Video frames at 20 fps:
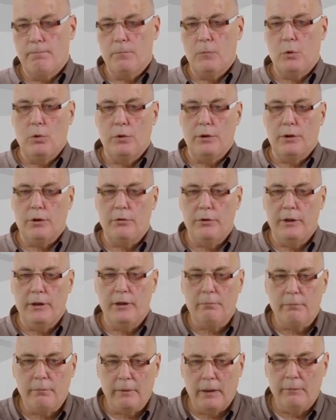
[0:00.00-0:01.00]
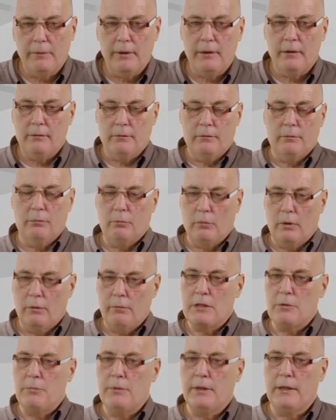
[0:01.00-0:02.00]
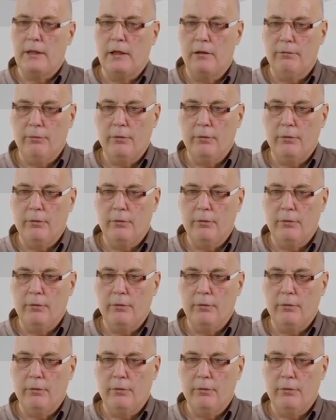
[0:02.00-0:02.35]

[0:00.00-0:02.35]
to a degree, maybe one must be careful.